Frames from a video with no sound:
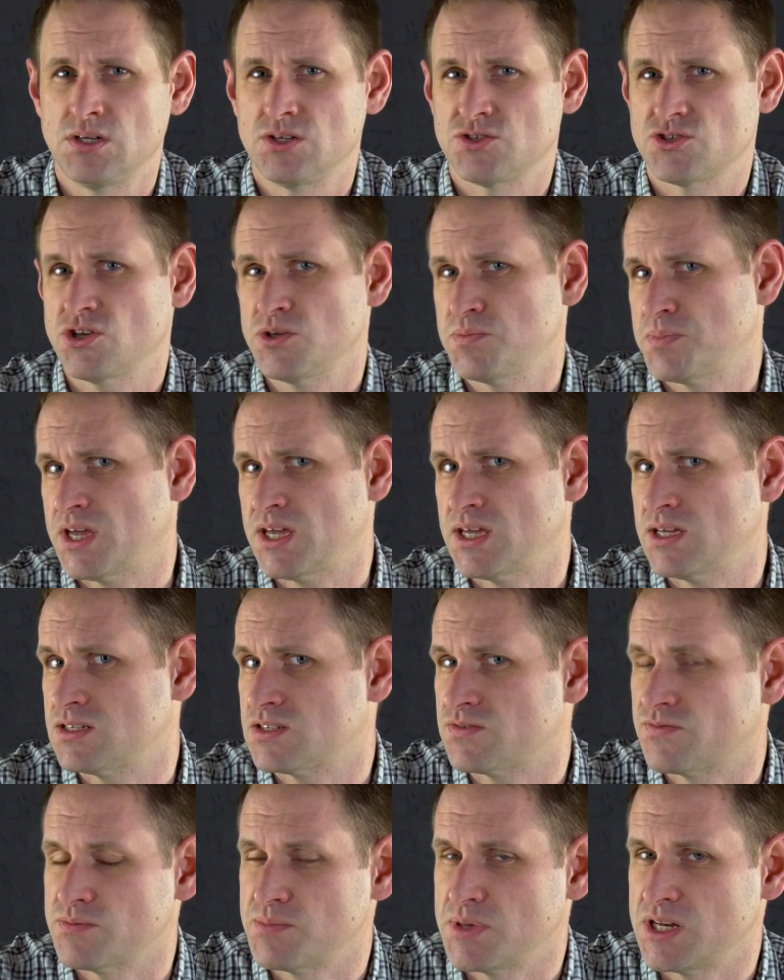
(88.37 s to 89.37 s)
Type A
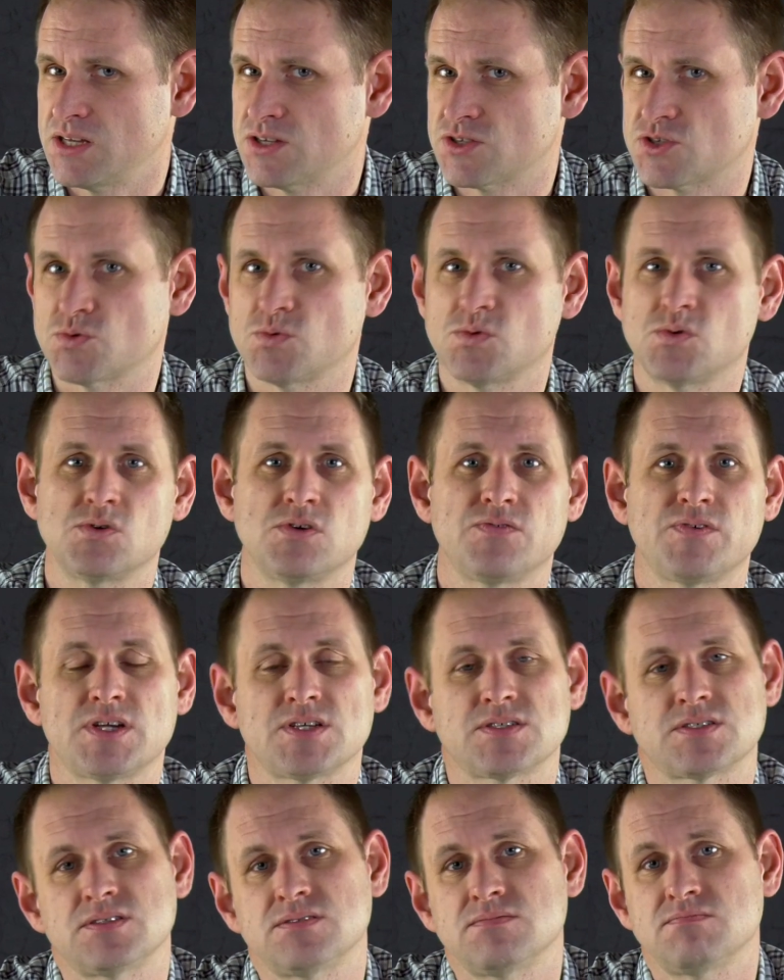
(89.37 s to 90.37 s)
is familiar to all of
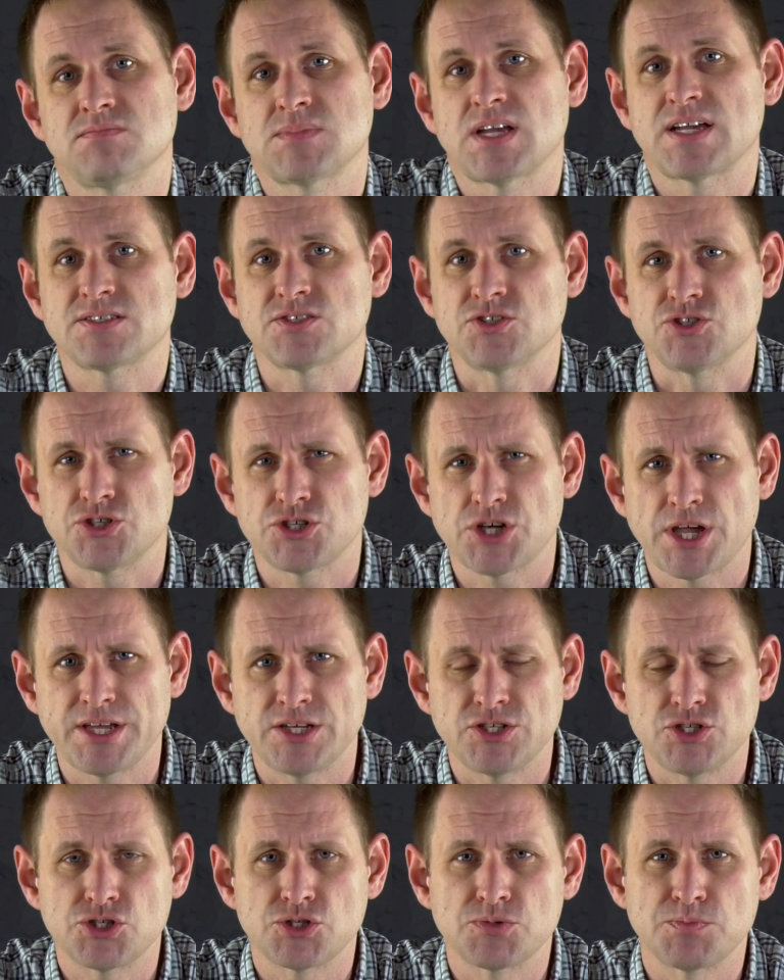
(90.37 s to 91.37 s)
us and hasn't
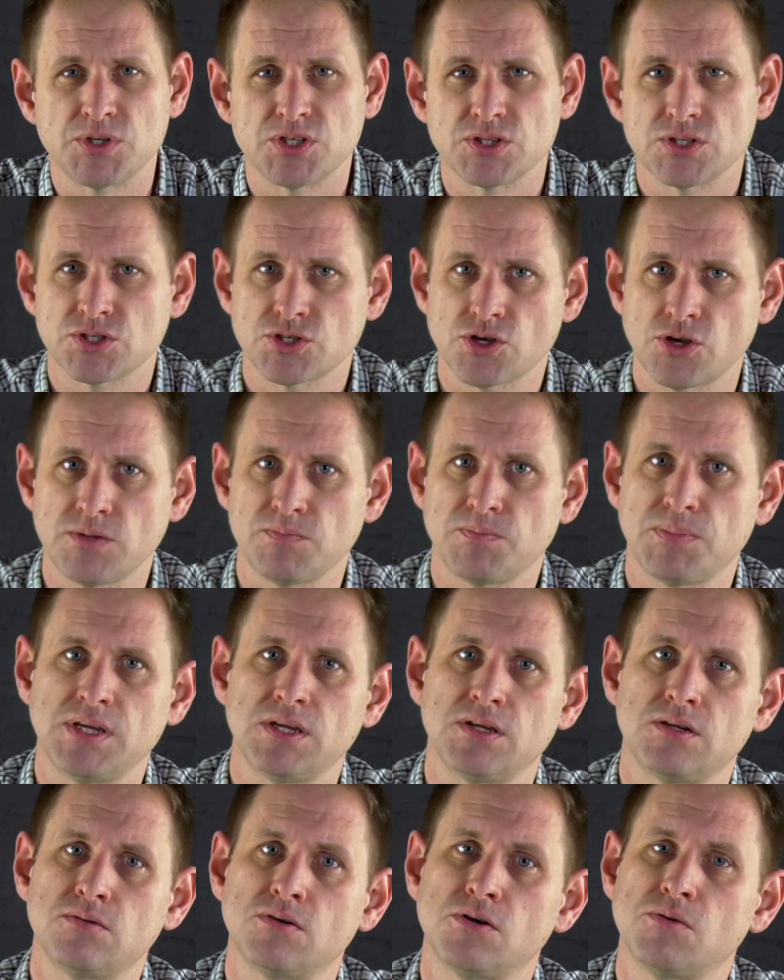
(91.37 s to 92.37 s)
changed, but the Type B
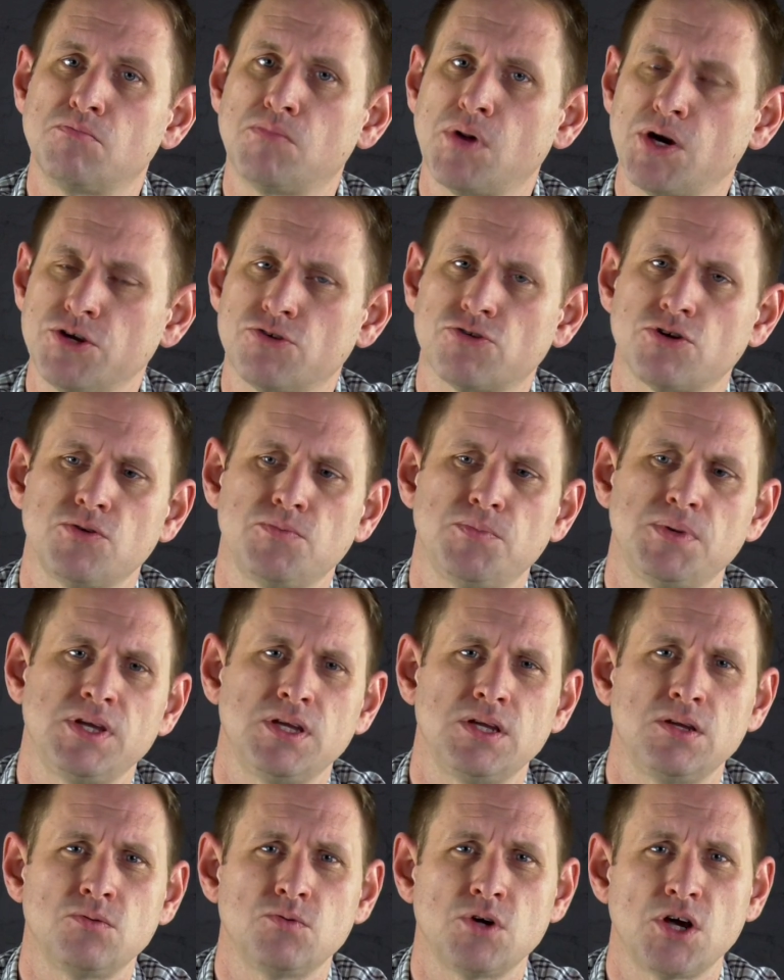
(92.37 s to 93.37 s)
and Micro
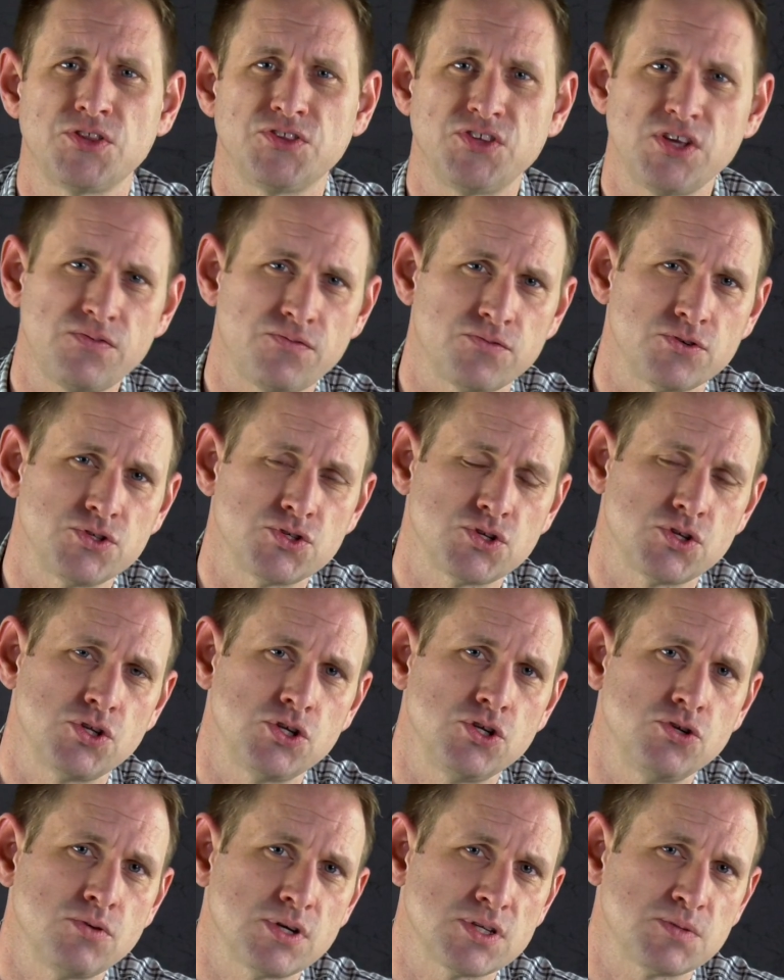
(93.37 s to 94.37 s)
B are different to
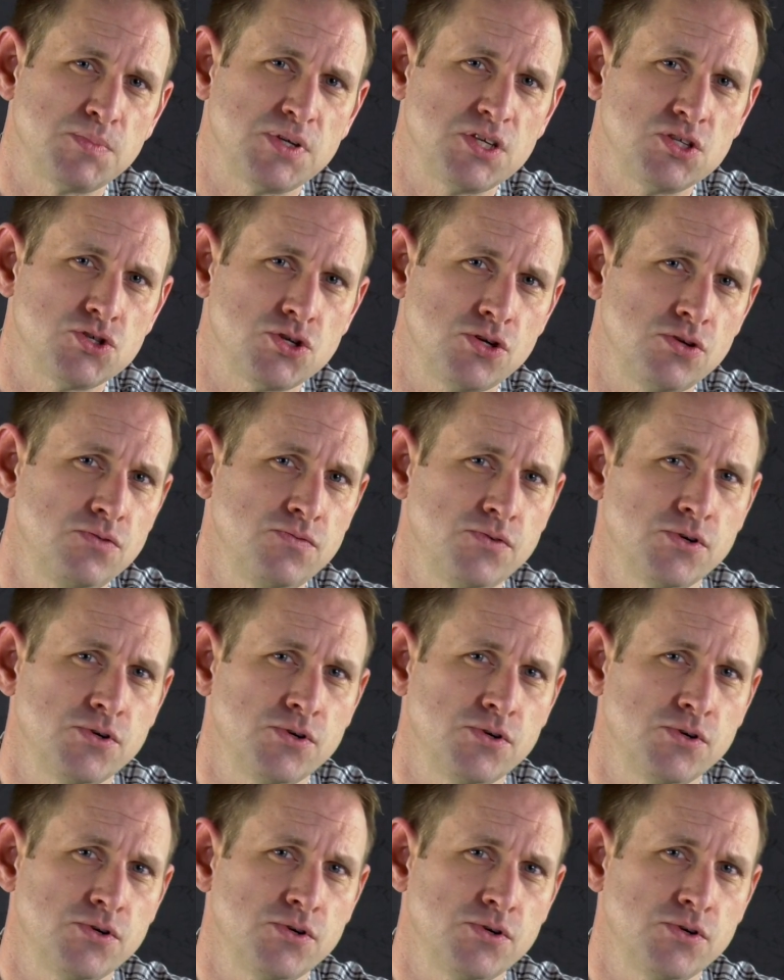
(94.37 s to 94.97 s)
the USB 2